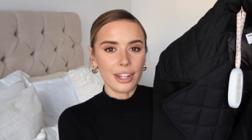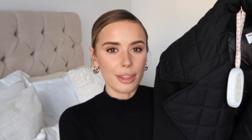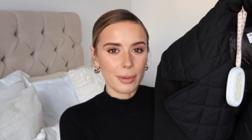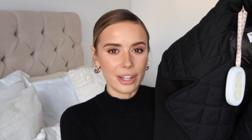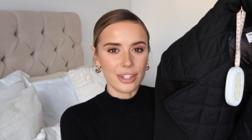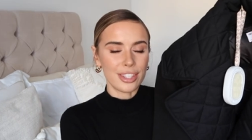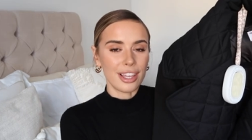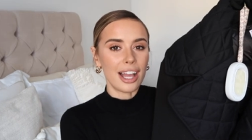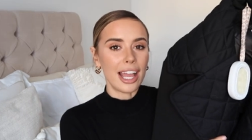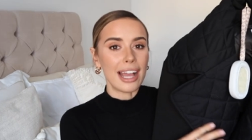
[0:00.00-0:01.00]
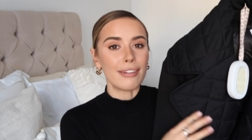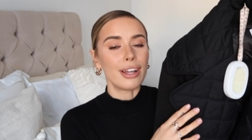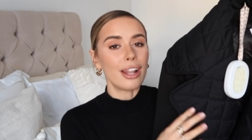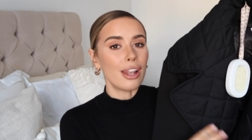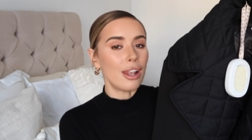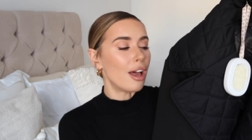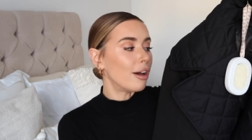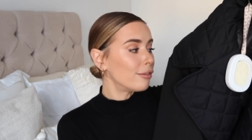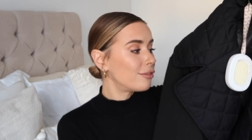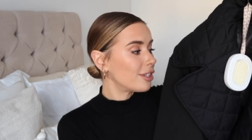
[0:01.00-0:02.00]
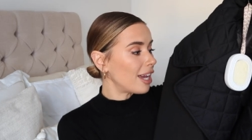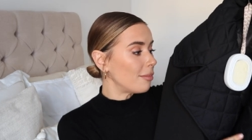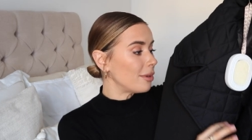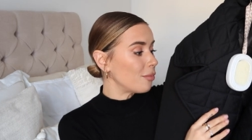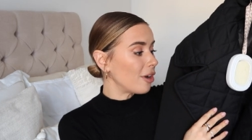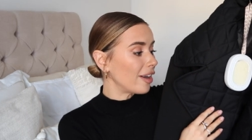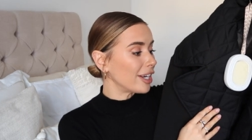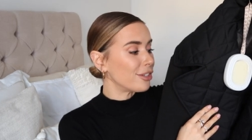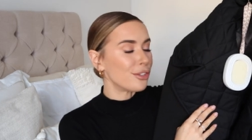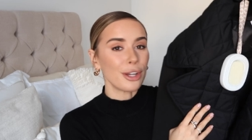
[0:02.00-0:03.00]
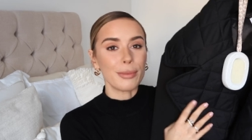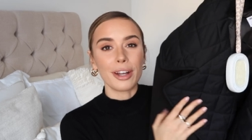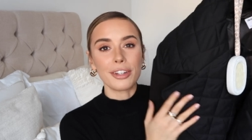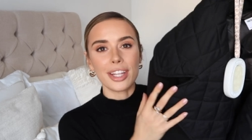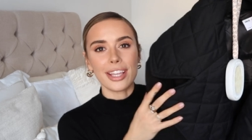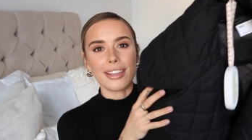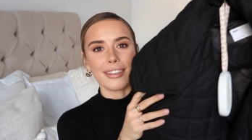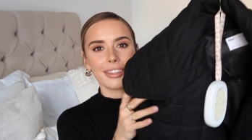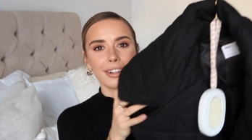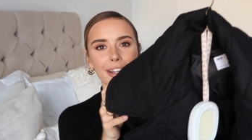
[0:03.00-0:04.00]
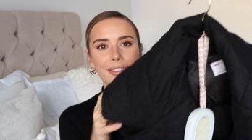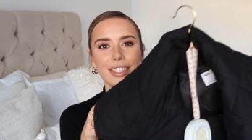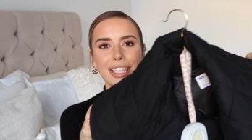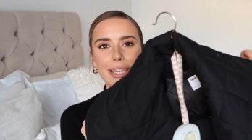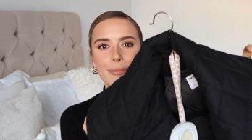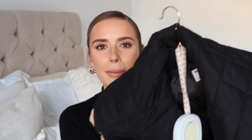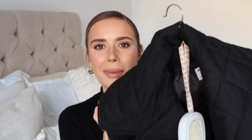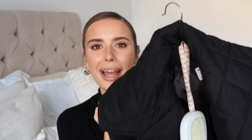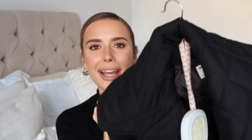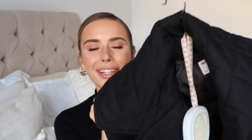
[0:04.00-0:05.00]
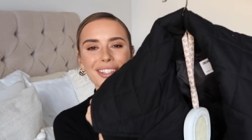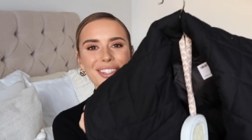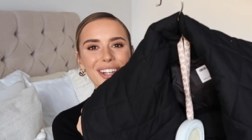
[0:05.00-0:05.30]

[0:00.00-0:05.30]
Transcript: Another purchase that I have loved and been wearing so much is the kind of sleeping bag